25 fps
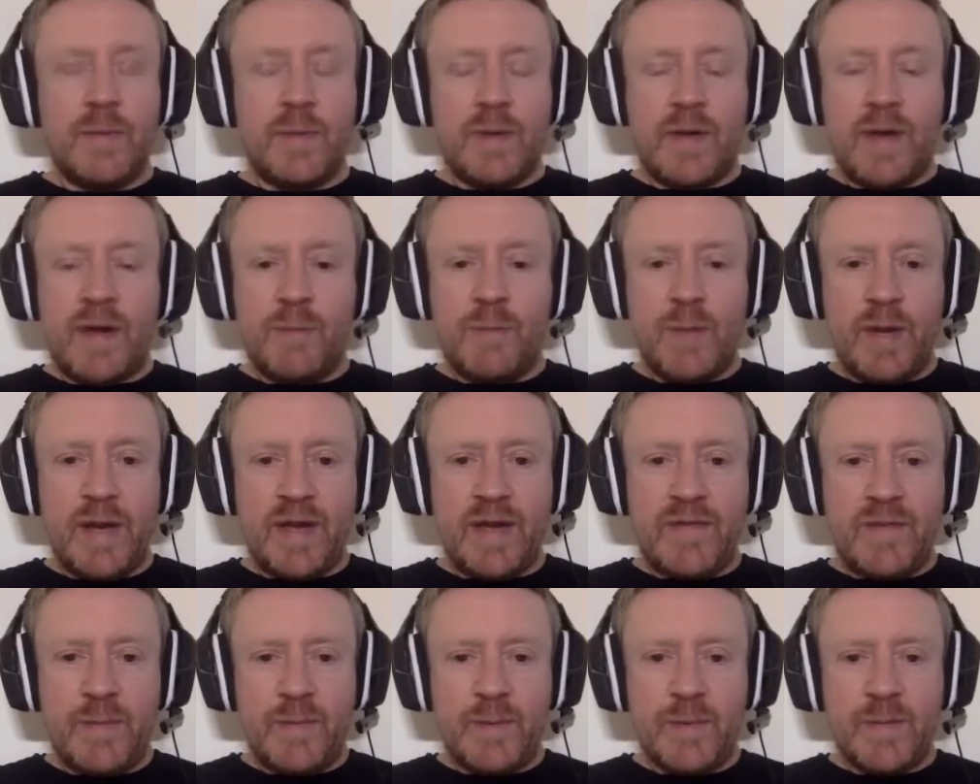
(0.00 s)

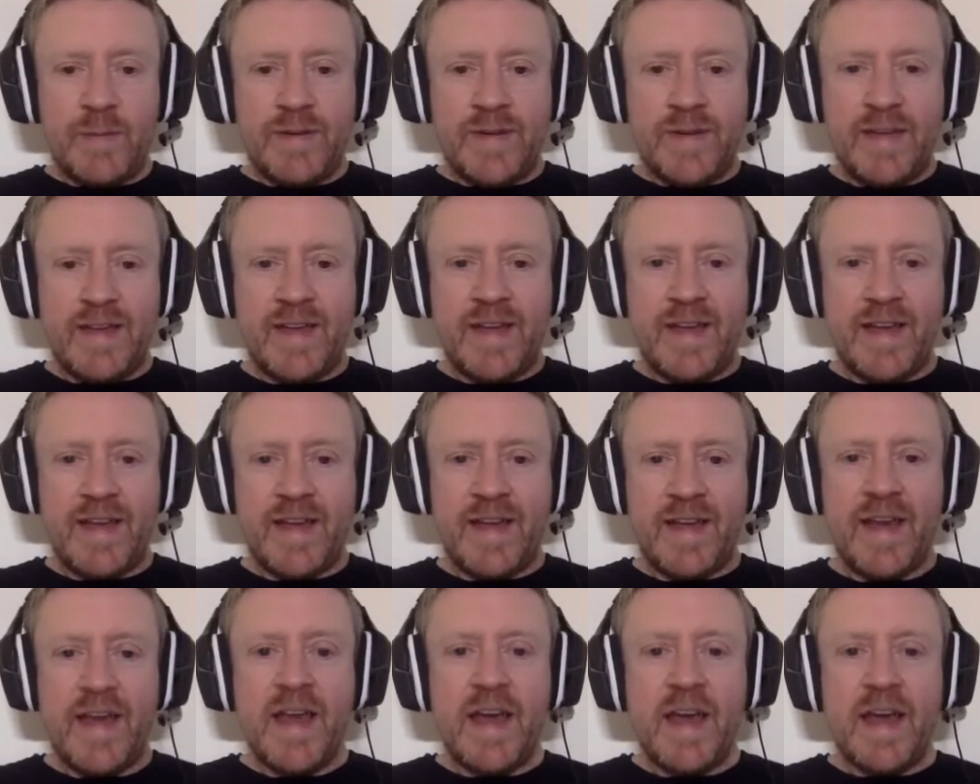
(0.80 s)
Unbelievable.
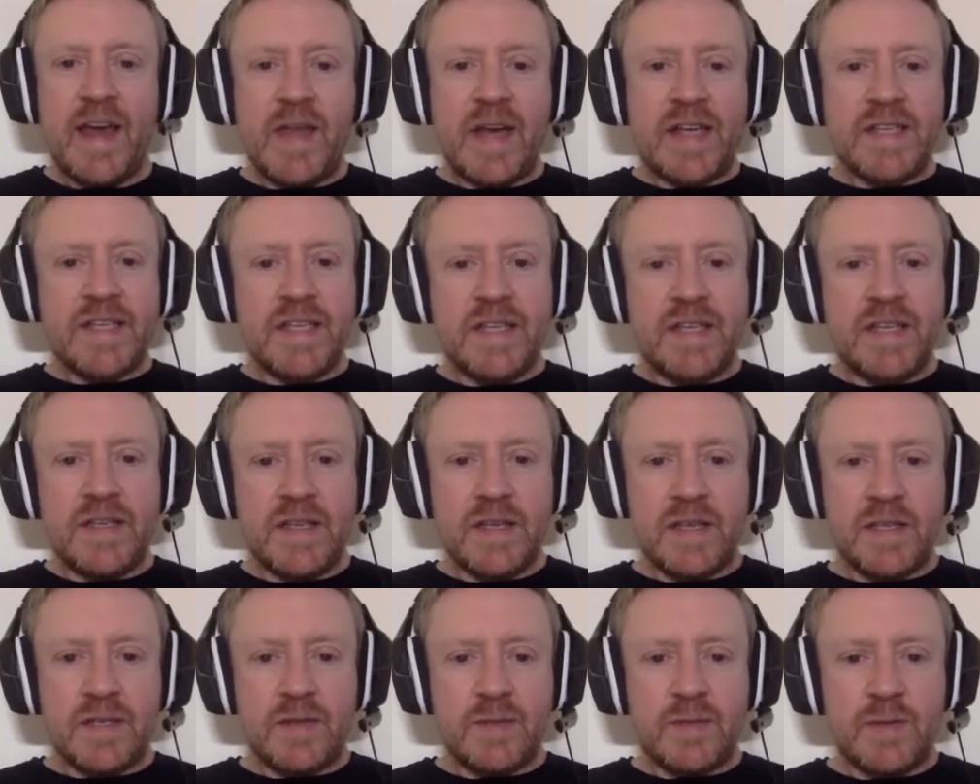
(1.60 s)
And that's in
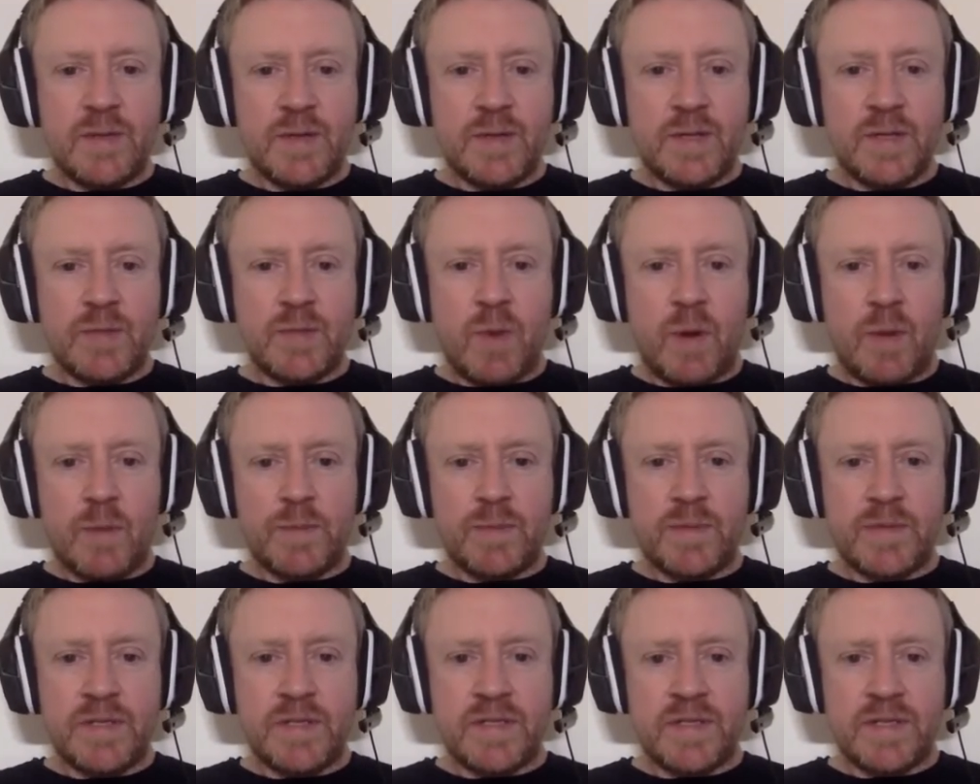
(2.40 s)
the
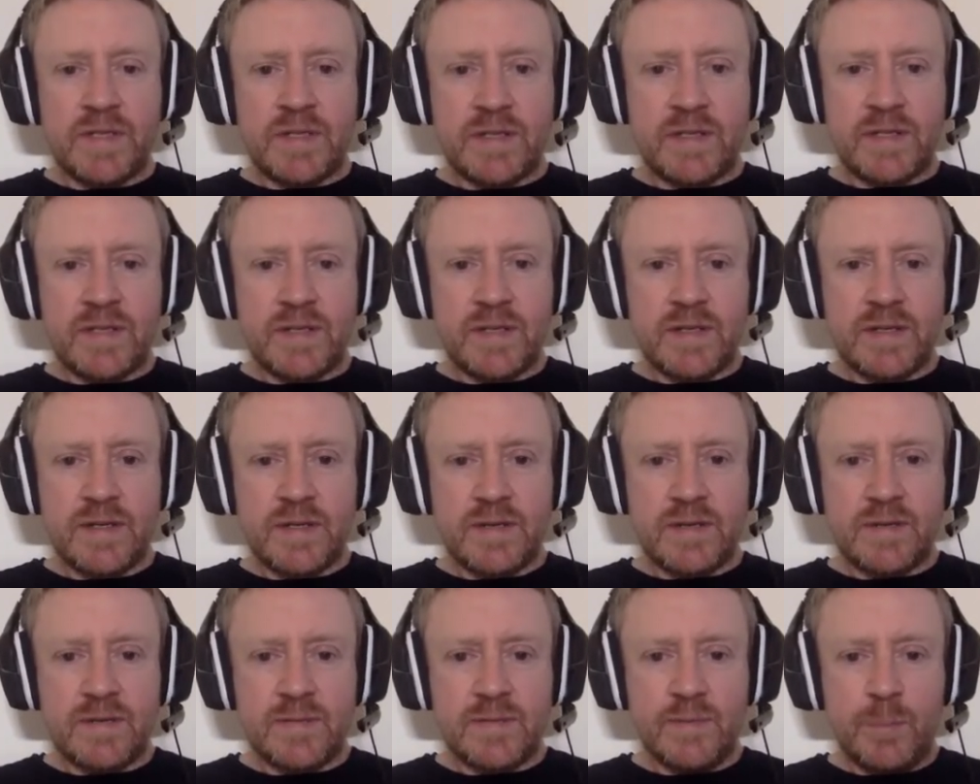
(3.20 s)
swaps
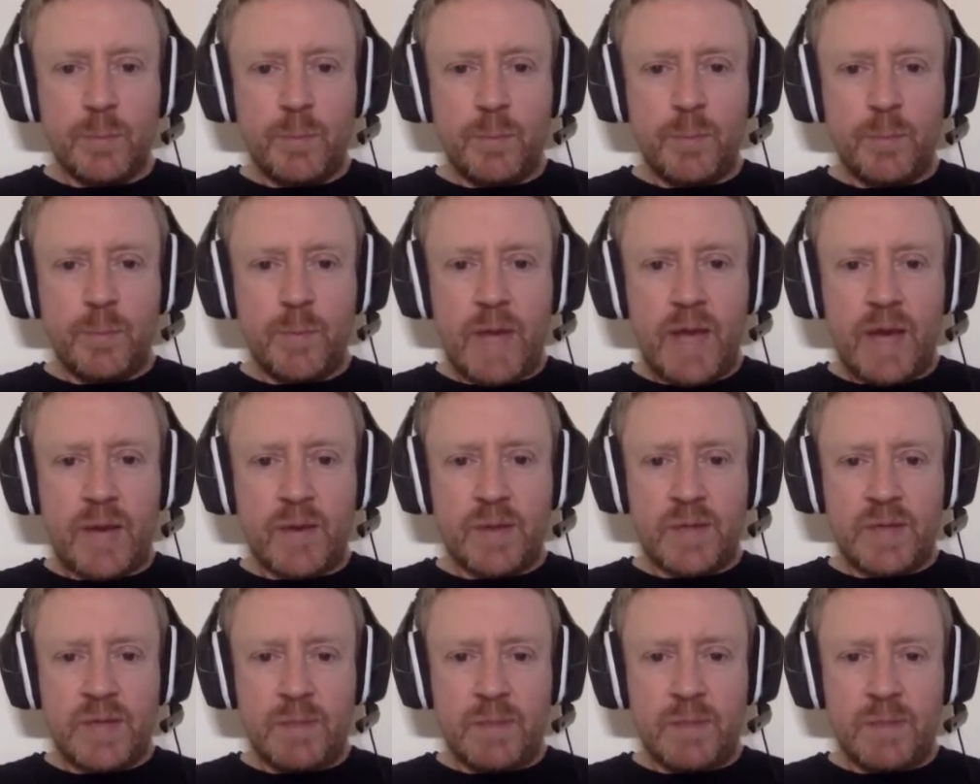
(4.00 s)
equity